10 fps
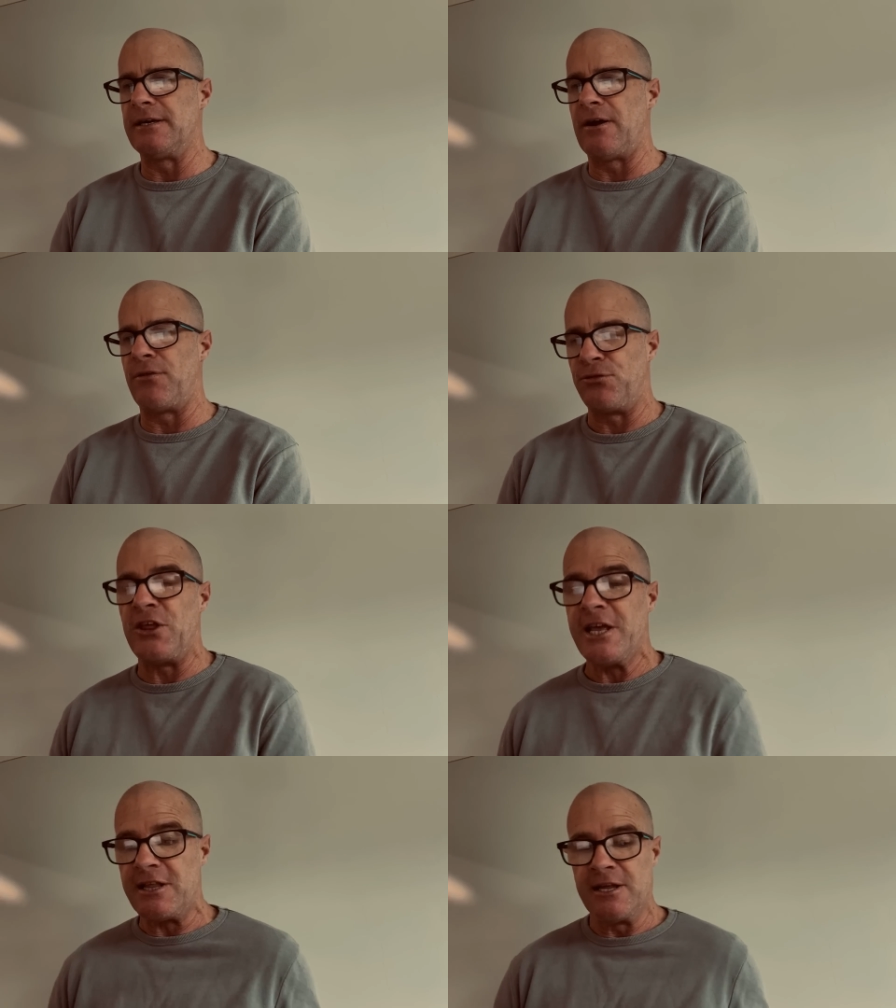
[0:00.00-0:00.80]
I
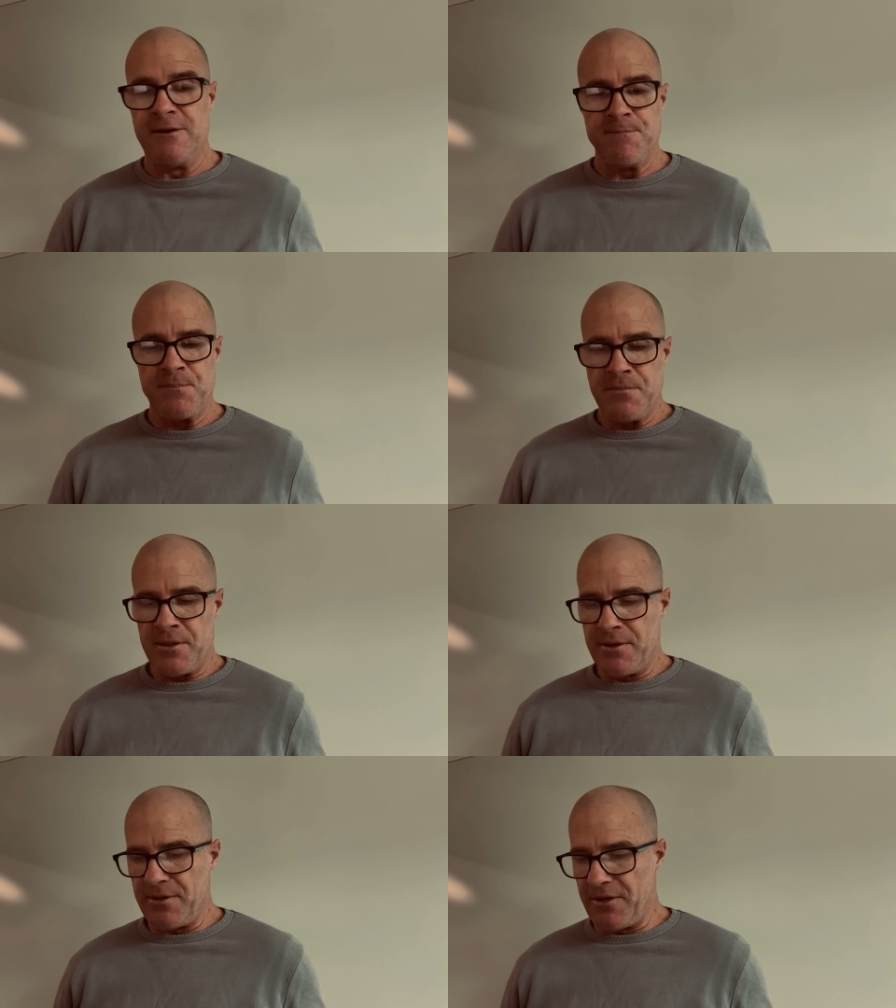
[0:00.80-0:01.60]
think
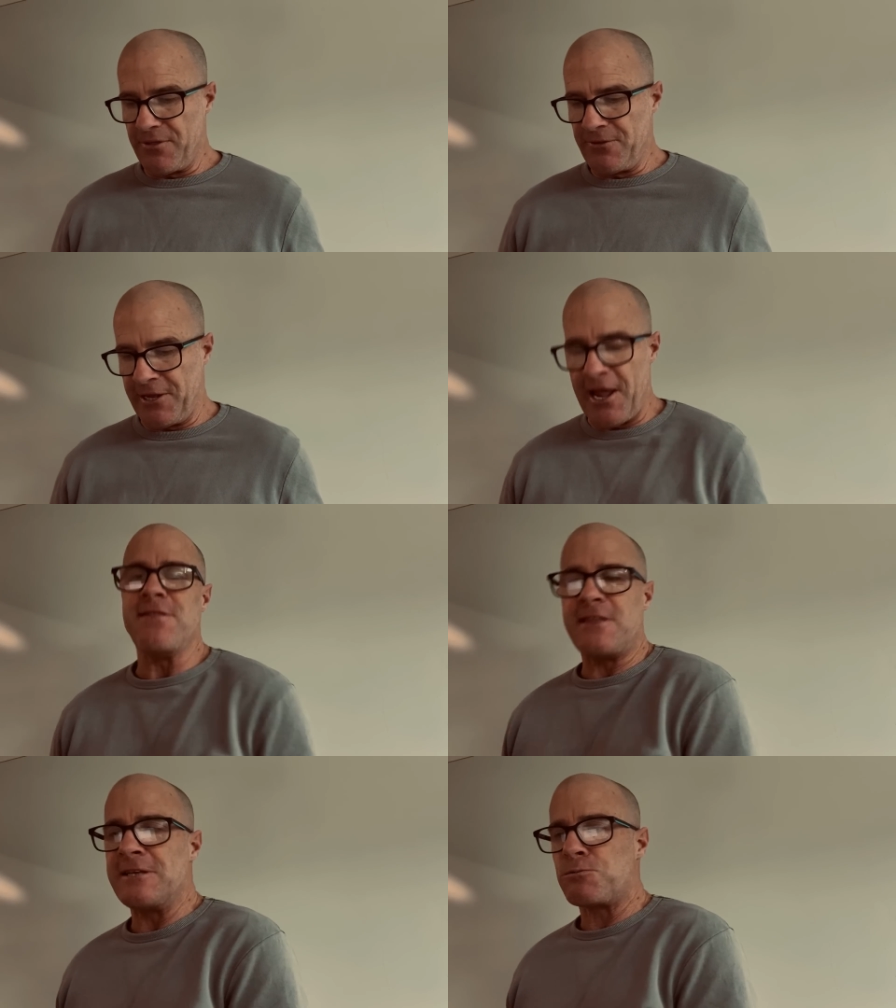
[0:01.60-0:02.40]
to
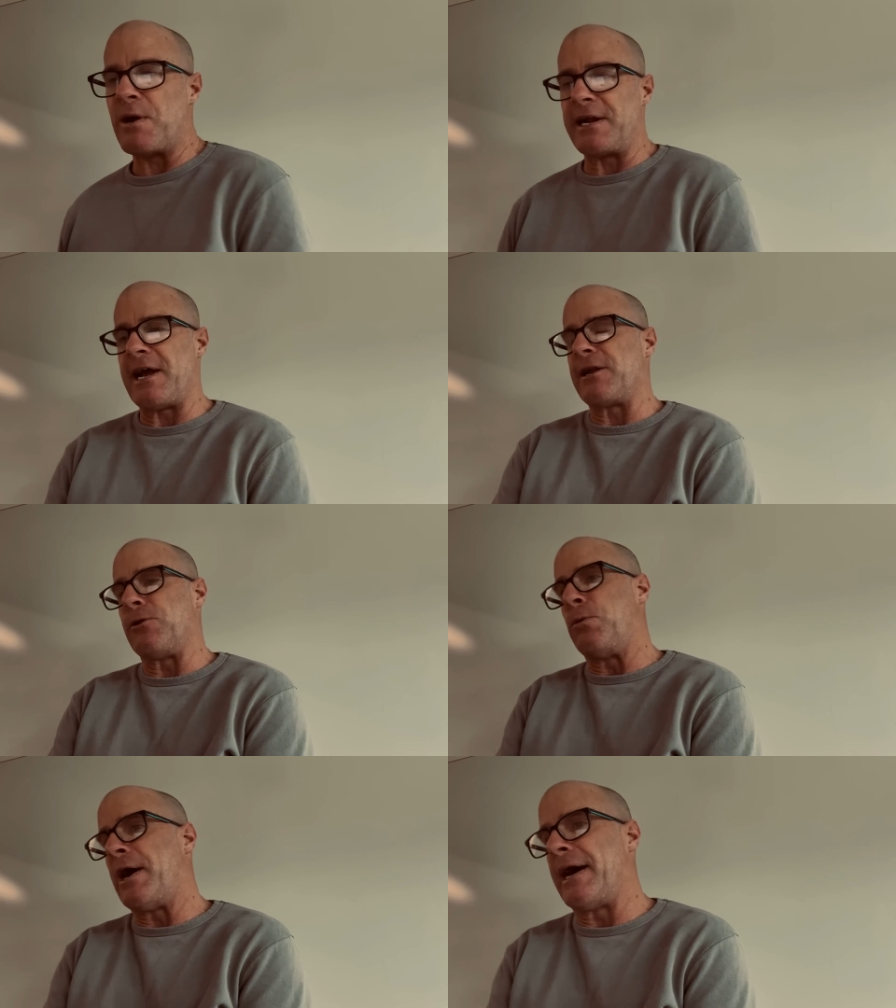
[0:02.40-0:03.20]
get this one out of
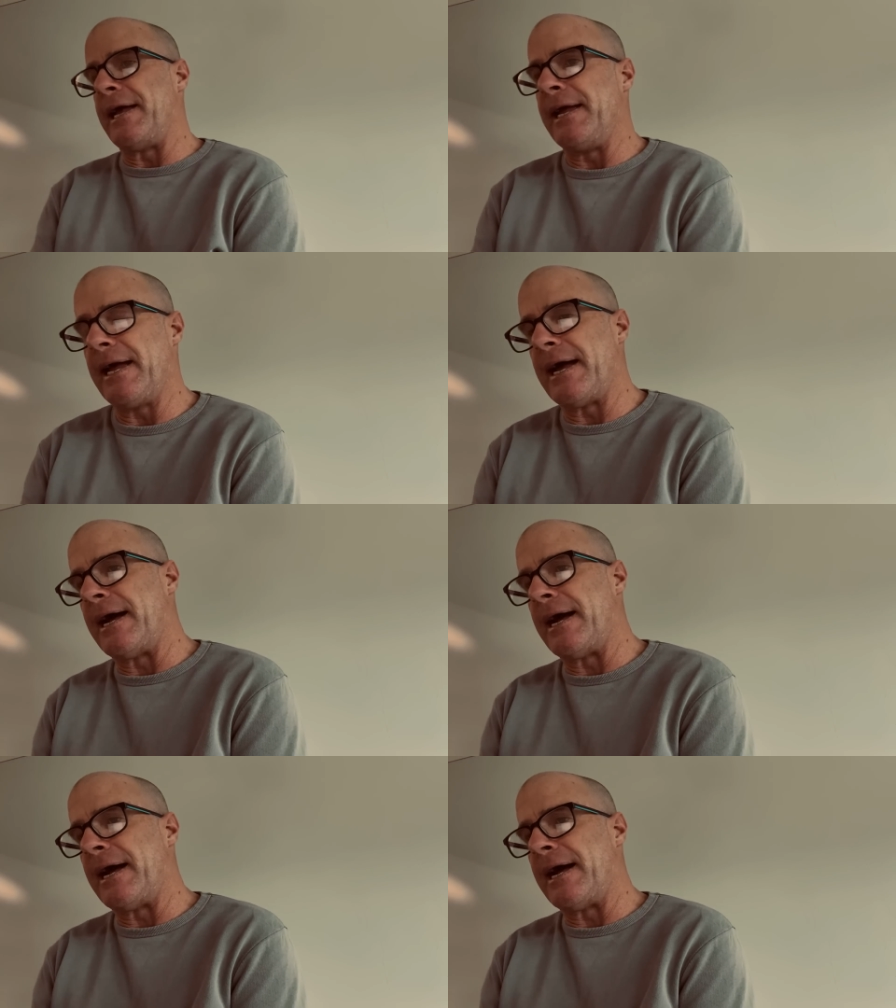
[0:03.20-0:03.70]
the way